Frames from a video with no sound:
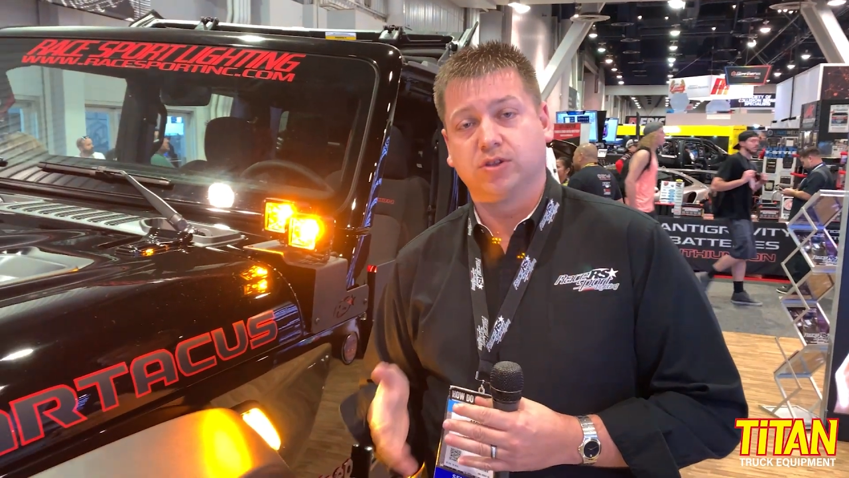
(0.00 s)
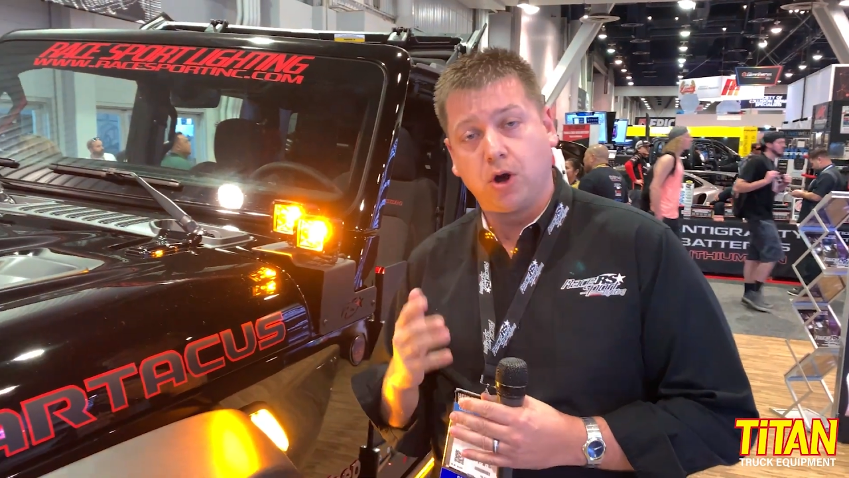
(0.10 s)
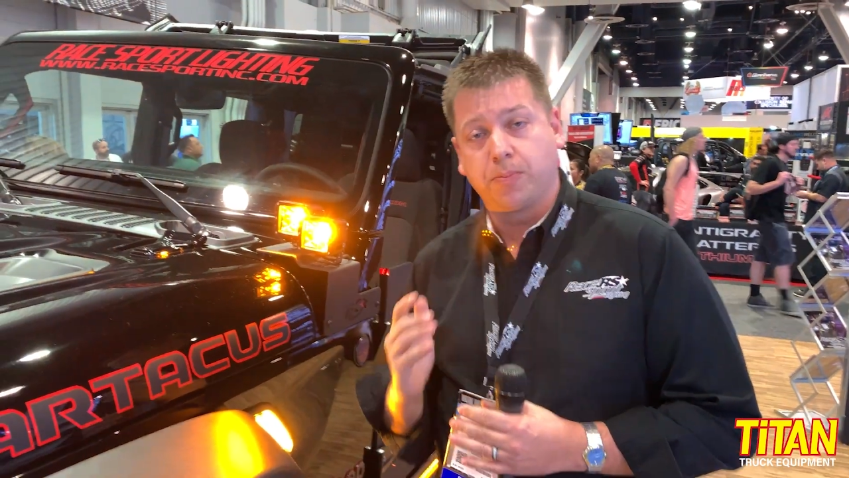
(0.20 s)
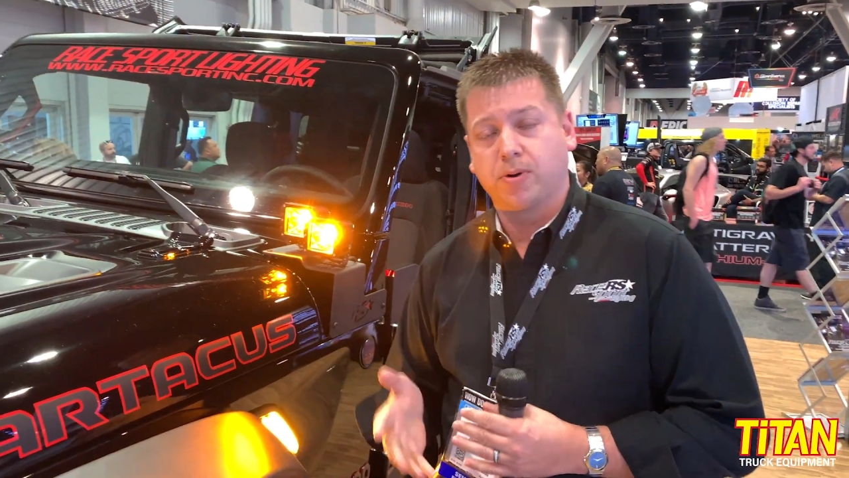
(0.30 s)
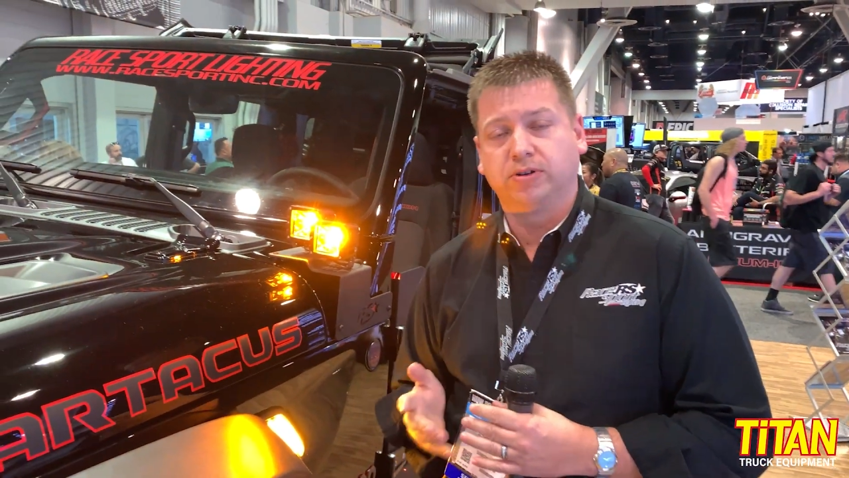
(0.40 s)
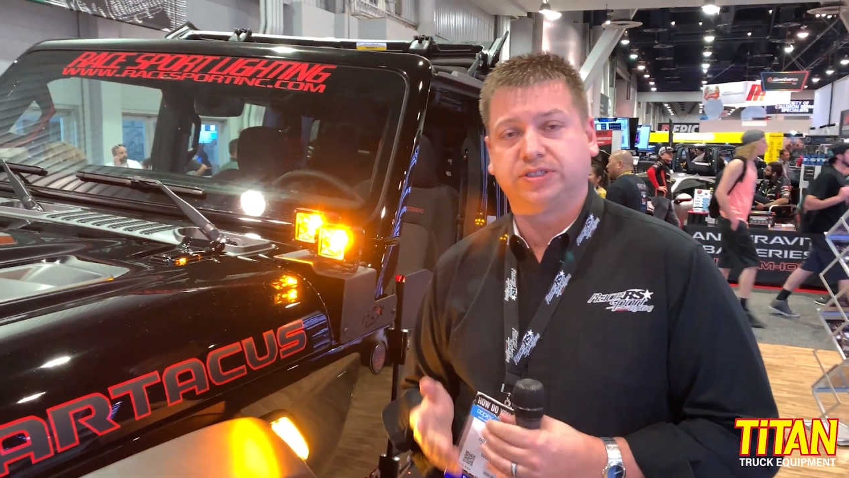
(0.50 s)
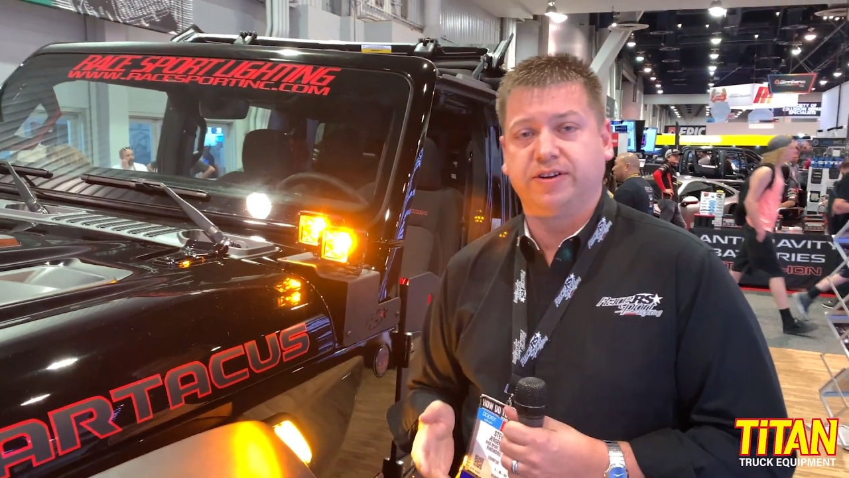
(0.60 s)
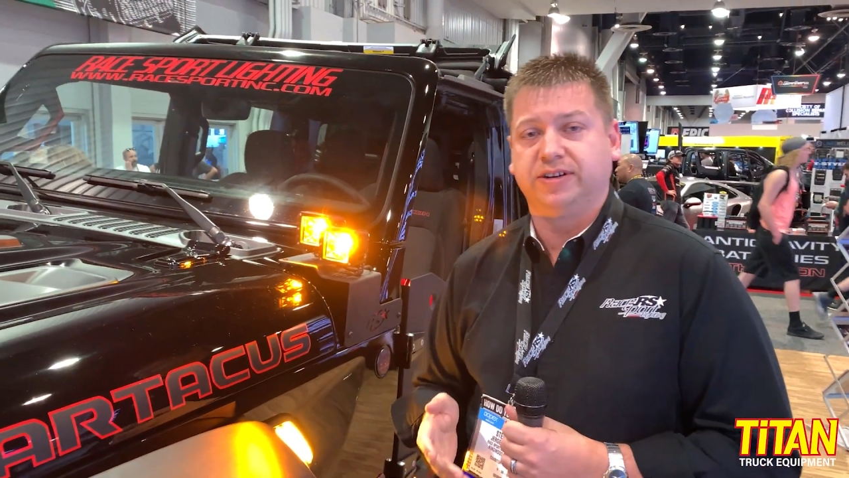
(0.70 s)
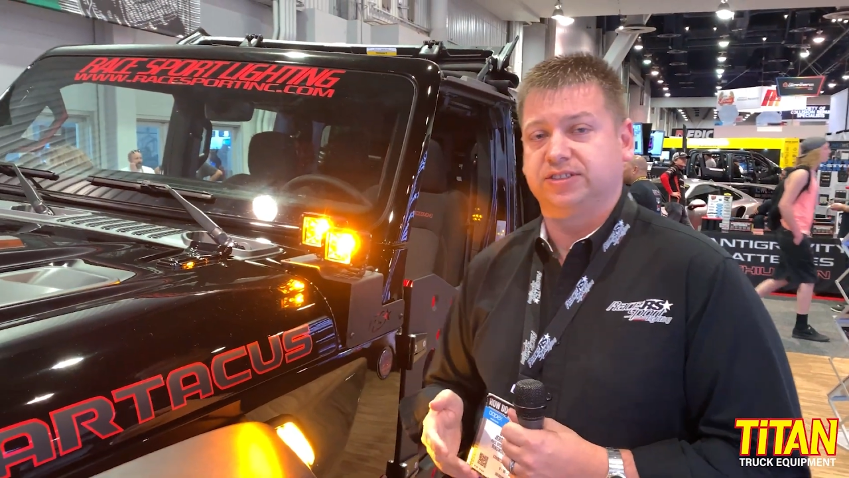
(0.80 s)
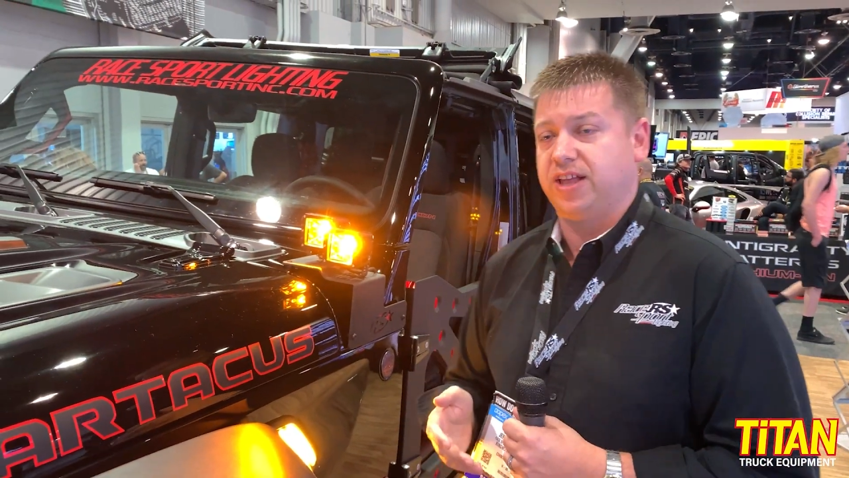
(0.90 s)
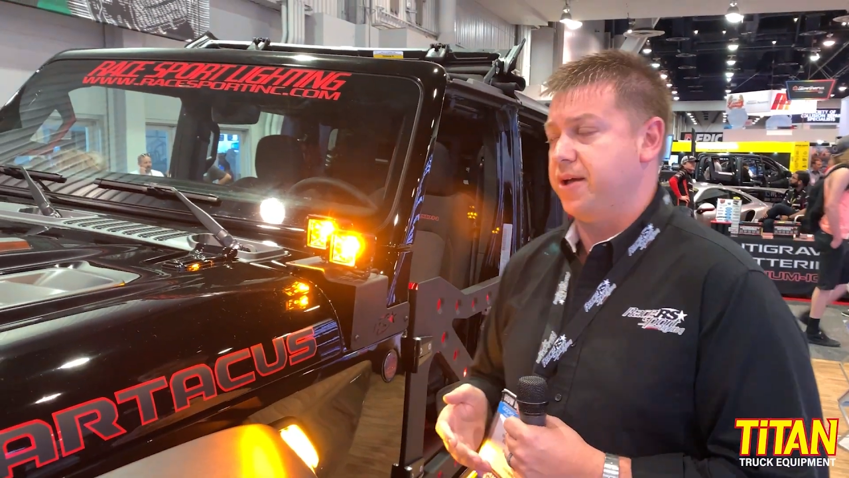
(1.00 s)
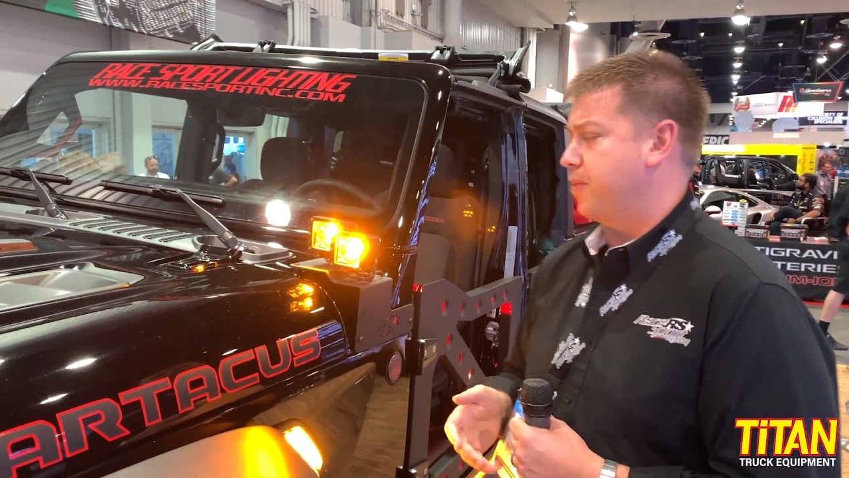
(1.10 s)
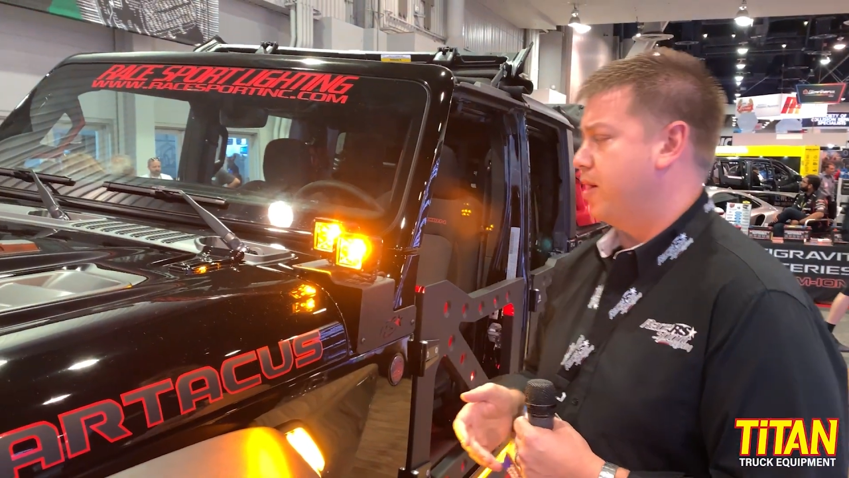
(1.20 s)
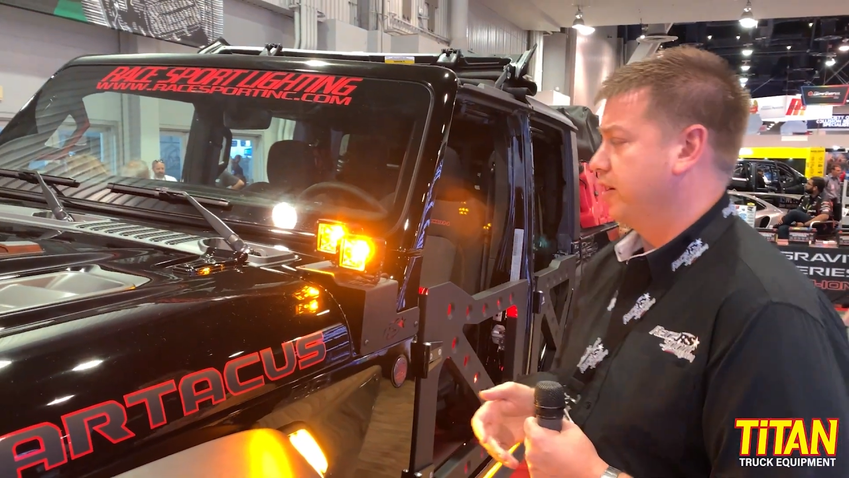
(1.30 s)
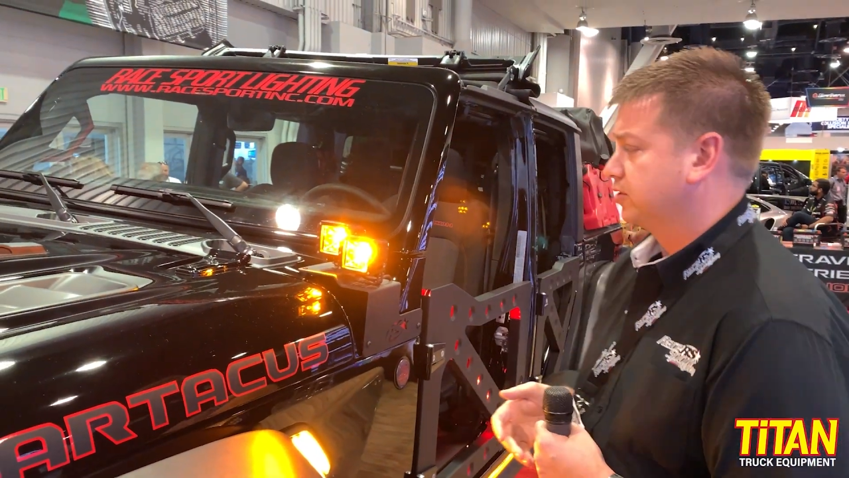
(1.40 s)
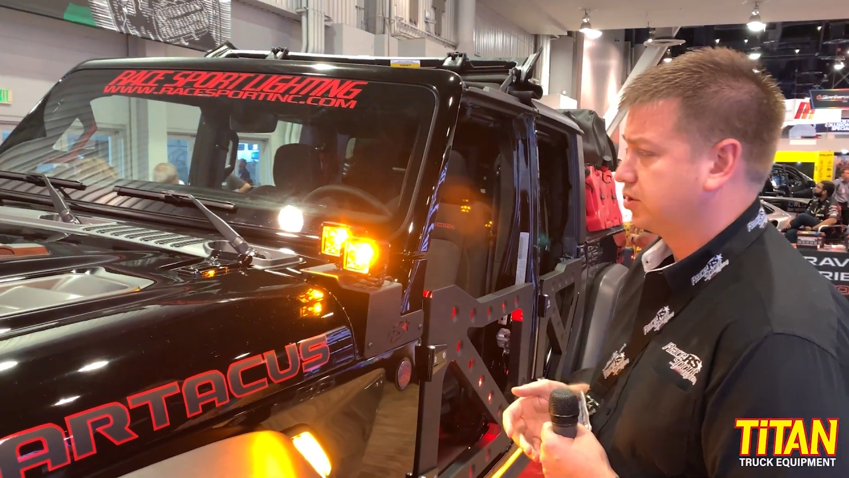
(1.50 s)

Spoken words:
Low Pro Series light bars.